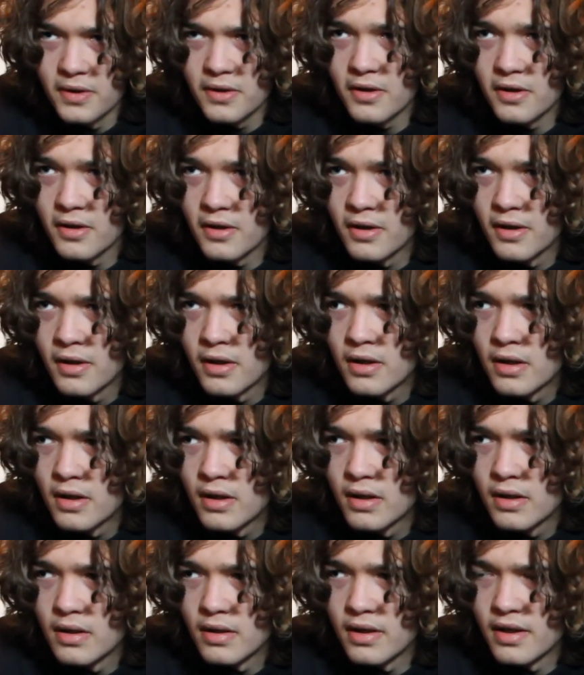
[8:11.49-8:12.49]
are
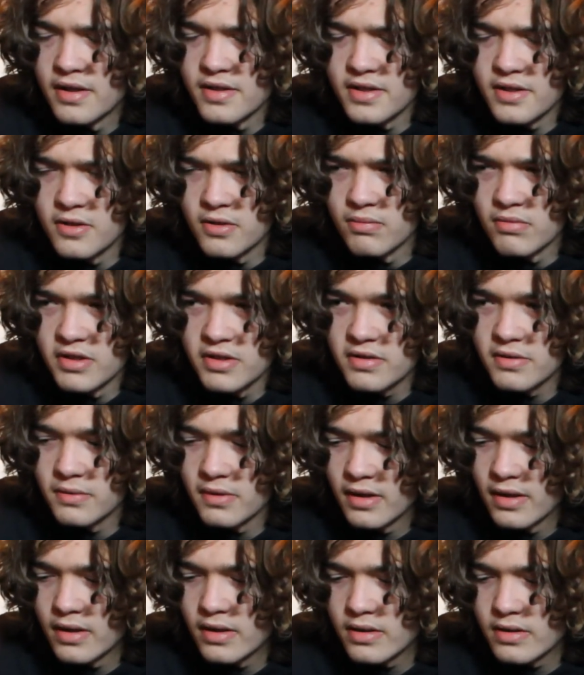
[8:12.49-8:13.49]
as humans,
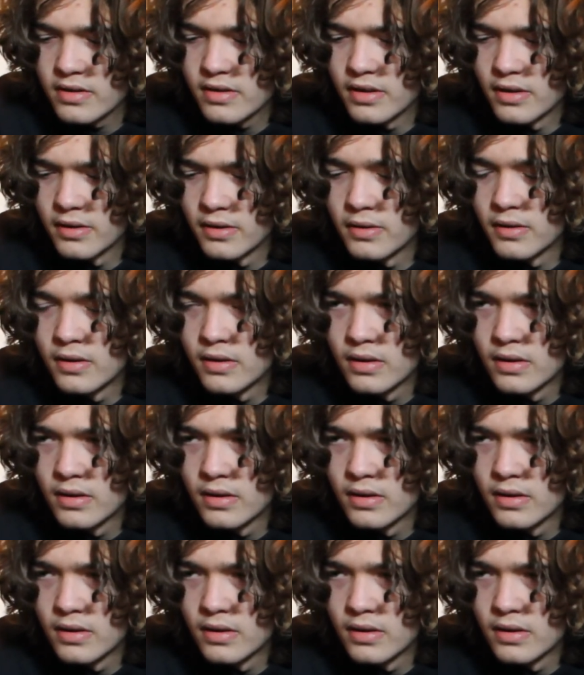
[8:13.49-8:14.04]
right? So